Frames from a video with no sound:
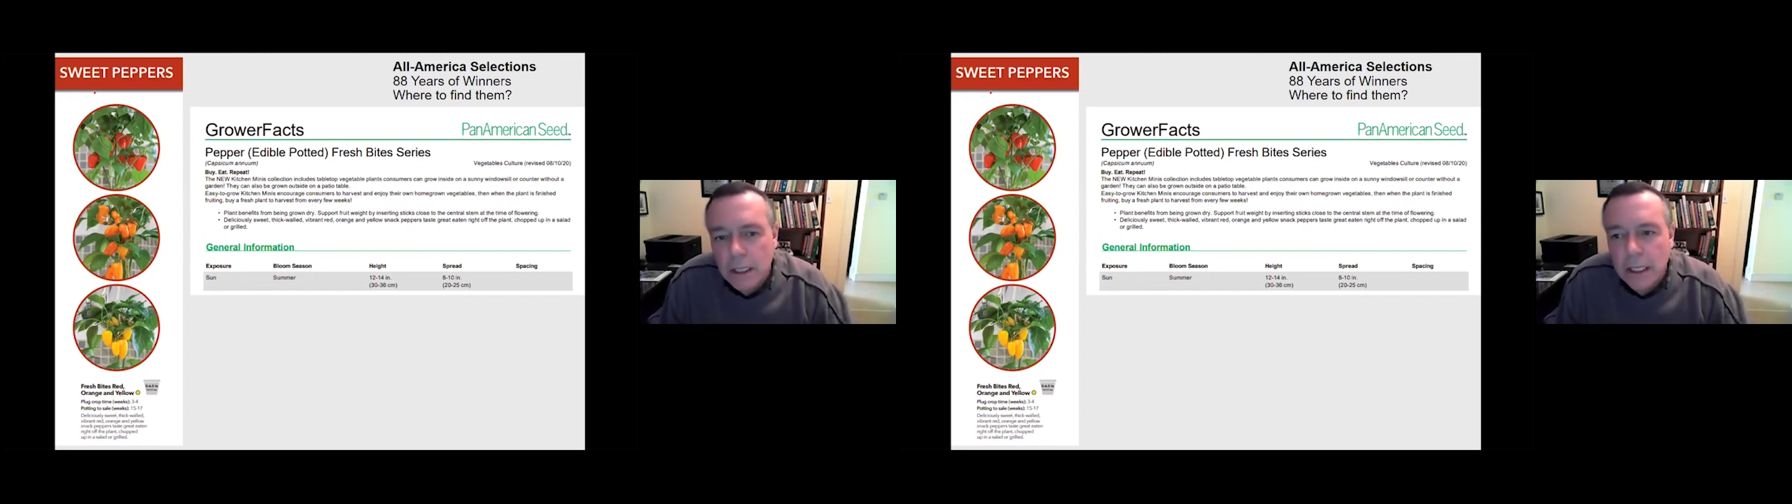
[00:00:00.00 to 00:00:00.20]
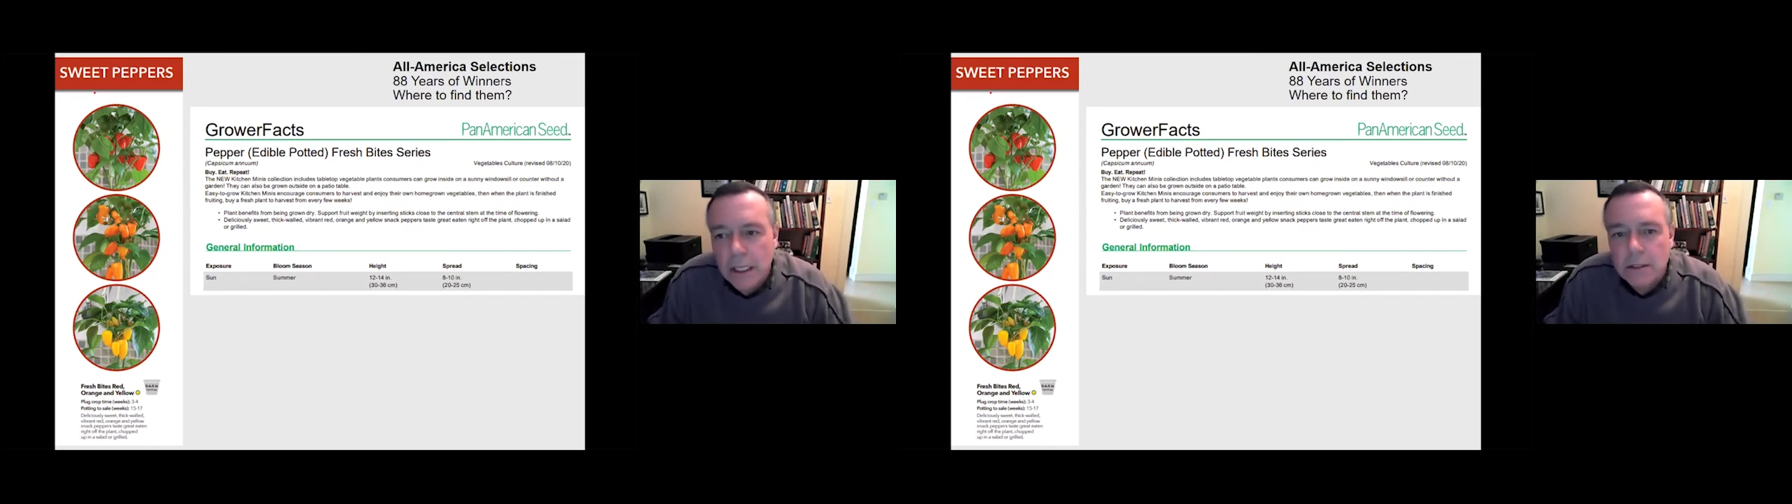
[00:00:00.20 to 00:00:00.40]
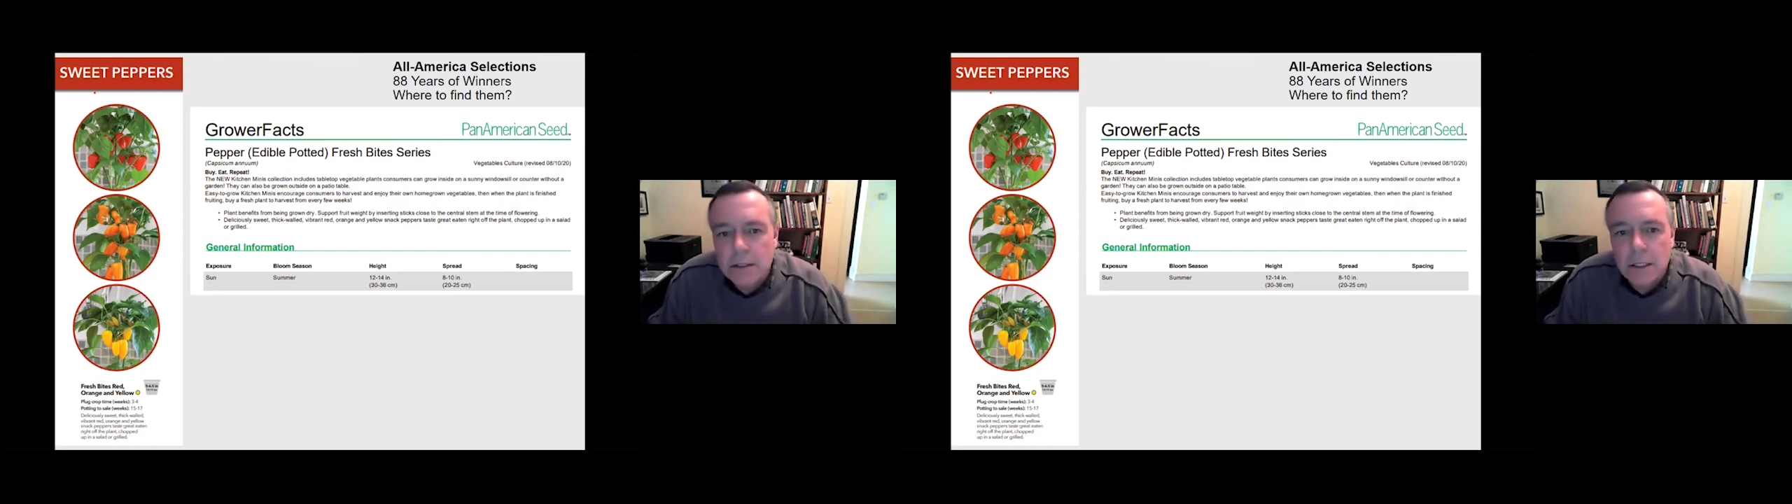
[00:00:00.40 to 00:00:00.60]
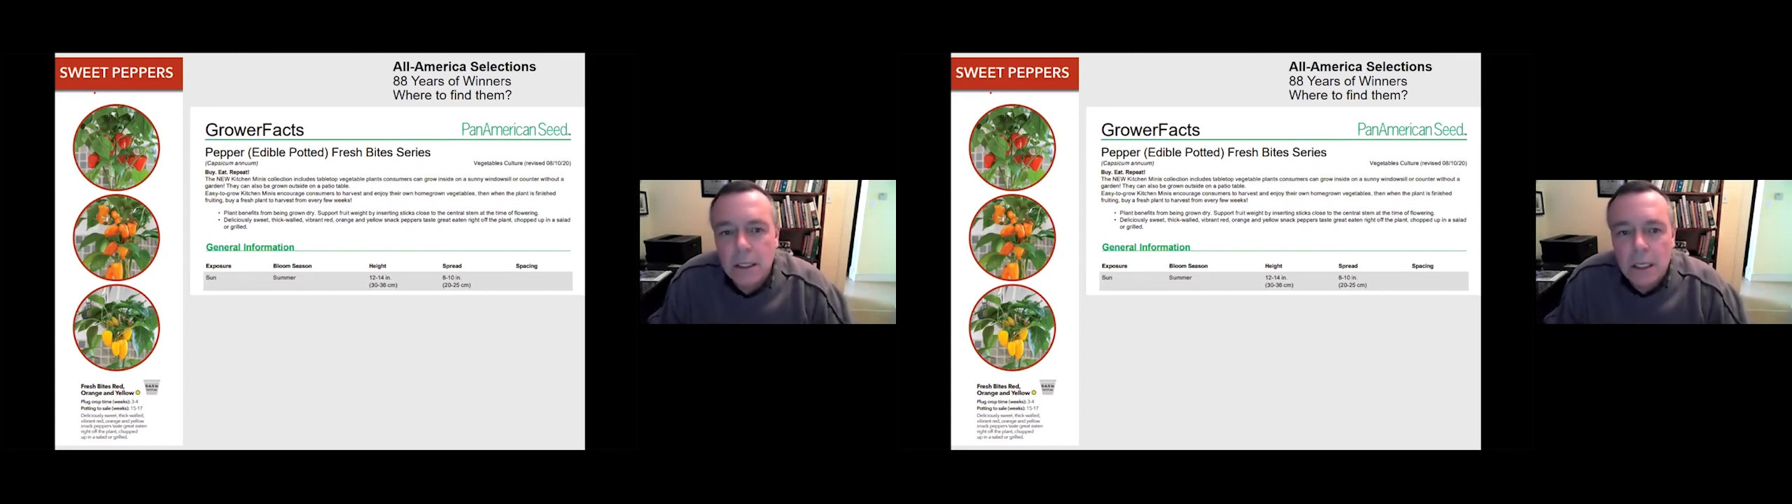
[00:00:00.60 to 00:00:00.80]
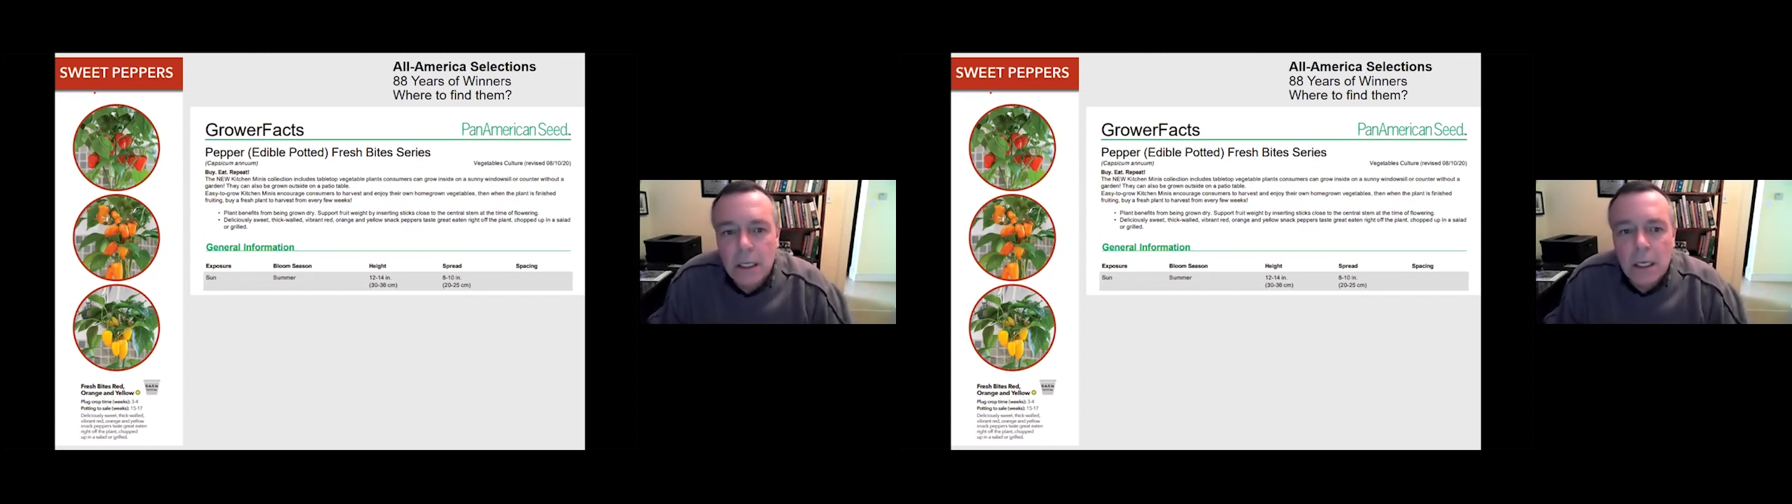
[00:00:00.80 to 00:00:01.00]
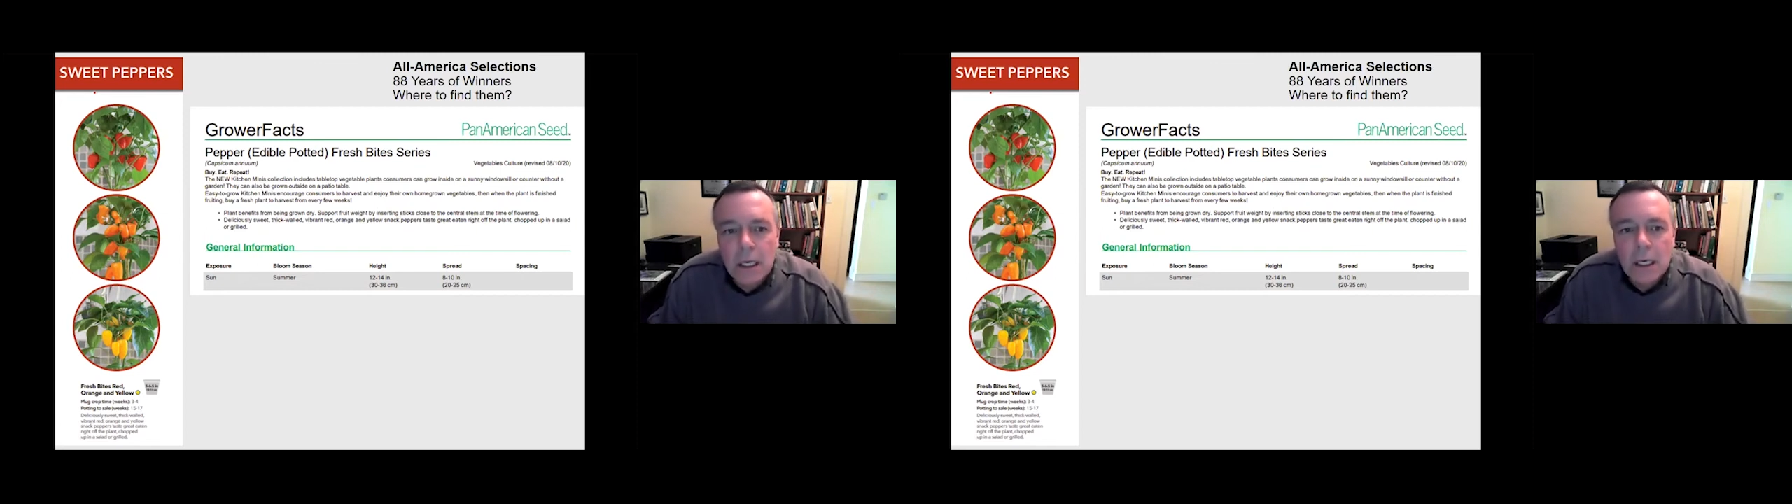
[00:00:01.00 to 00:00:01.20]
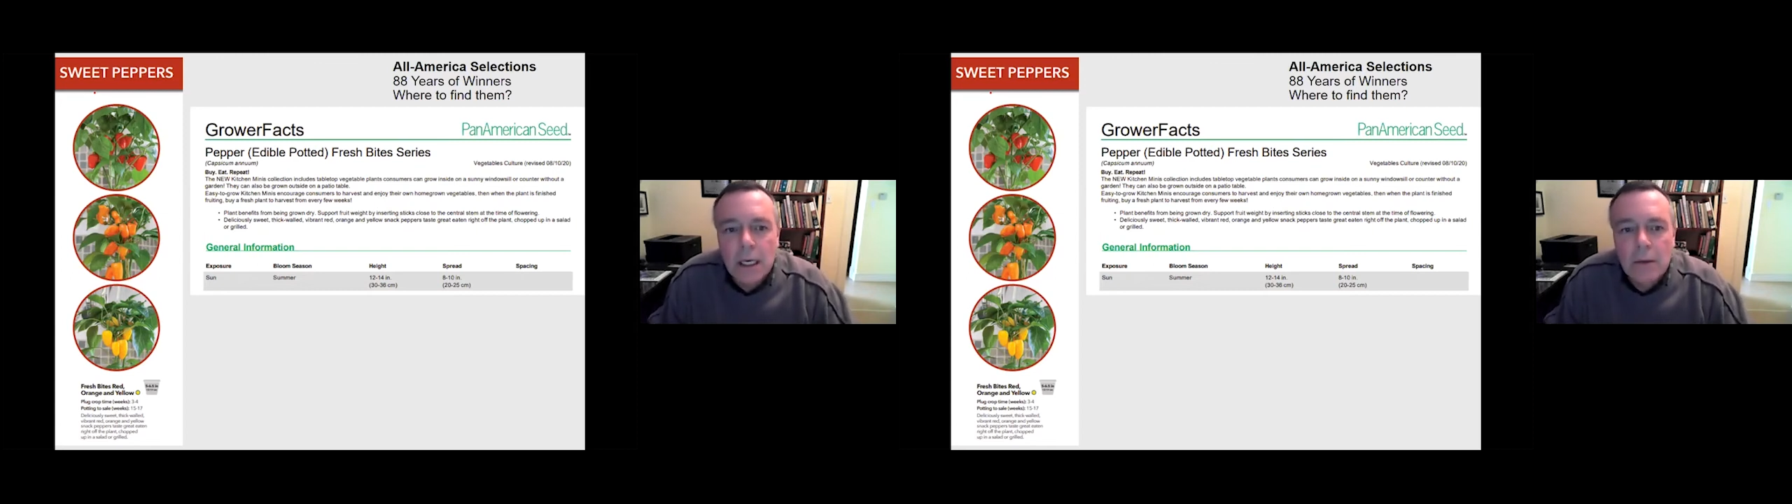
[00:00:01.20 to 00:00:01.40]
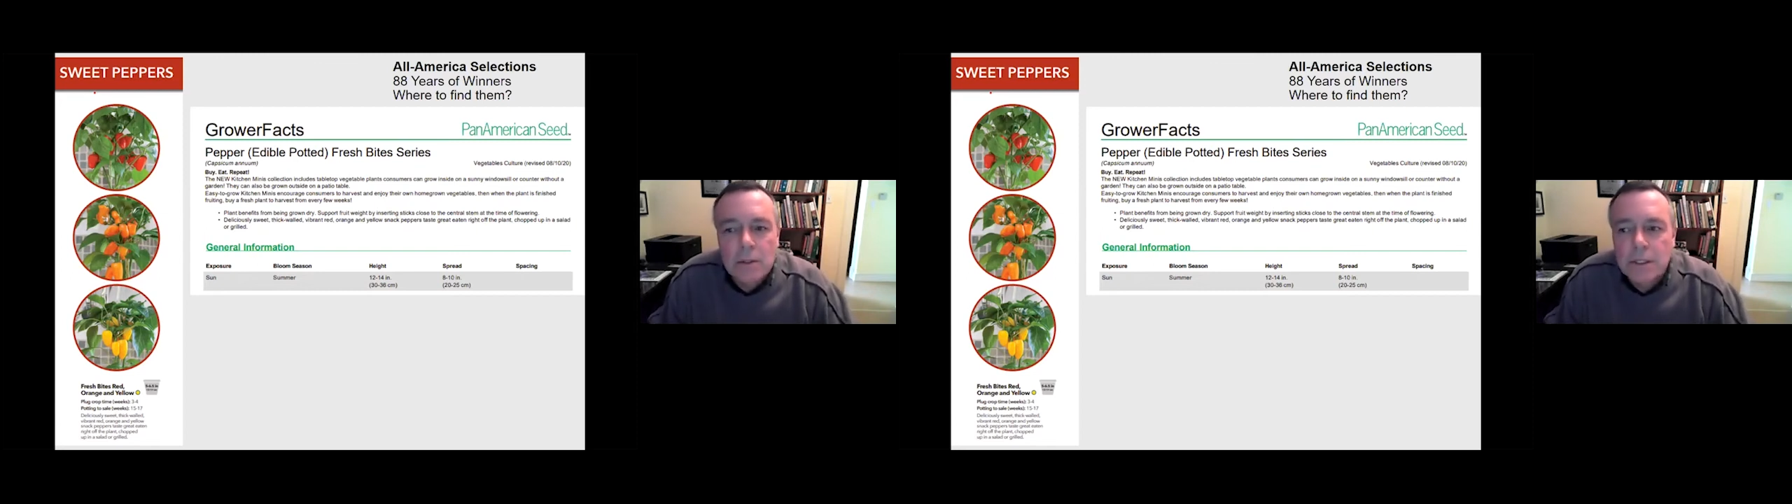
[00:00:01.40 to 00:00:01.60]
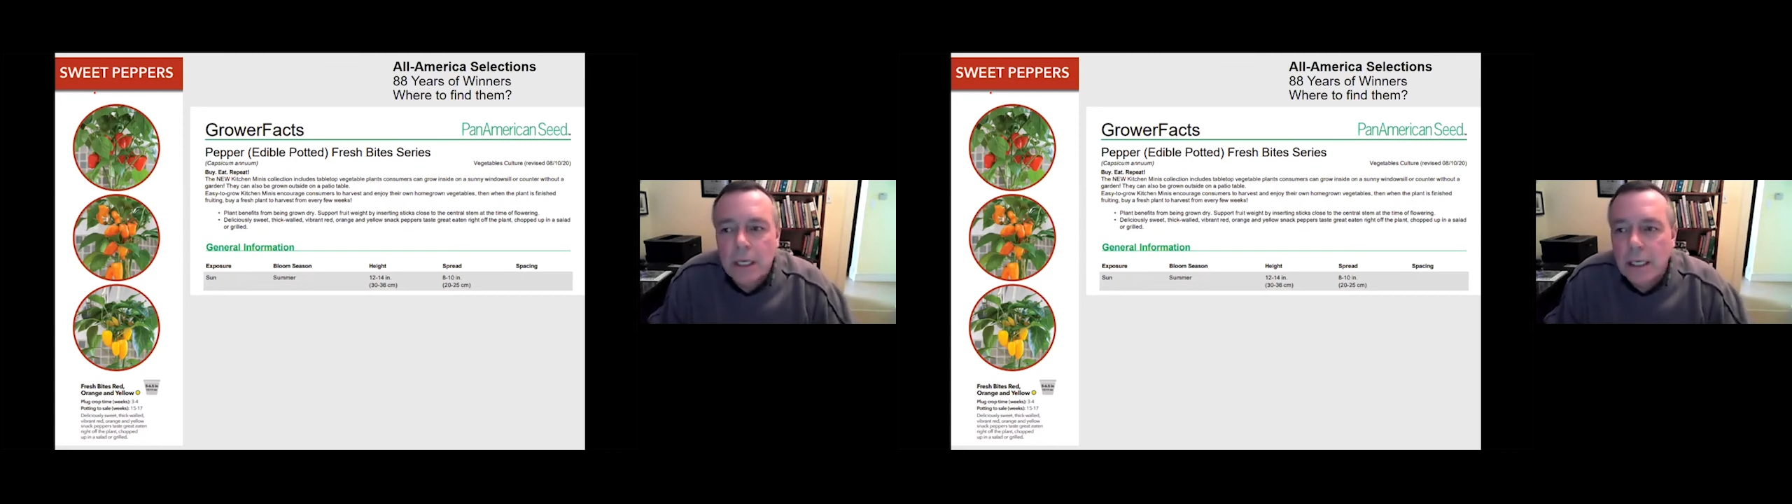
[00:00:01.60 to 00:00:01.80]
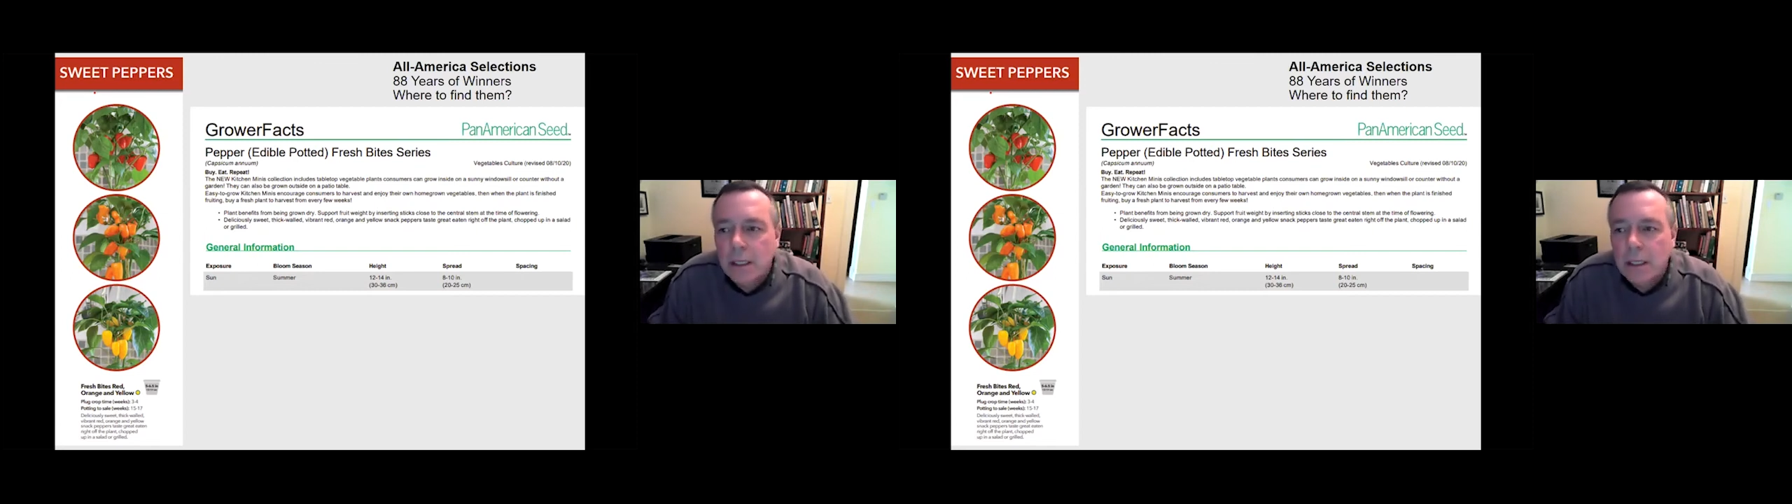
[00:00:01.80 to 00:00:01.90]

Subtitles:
And I would say